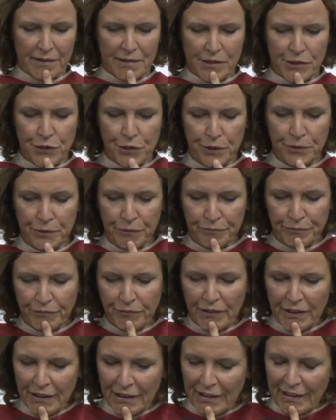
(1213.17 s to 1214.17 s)
True.
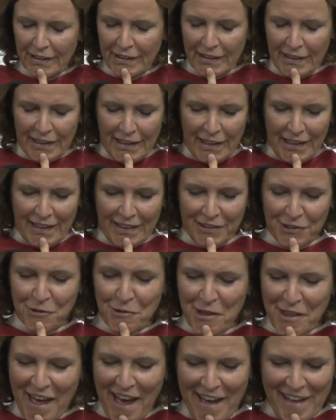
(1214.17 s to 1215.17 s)

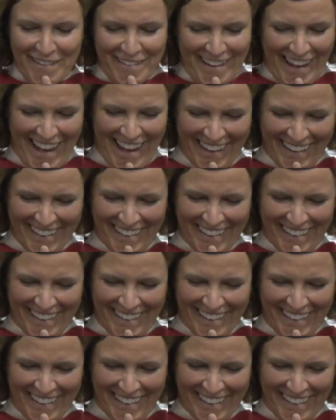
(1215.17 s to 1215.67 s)
True that.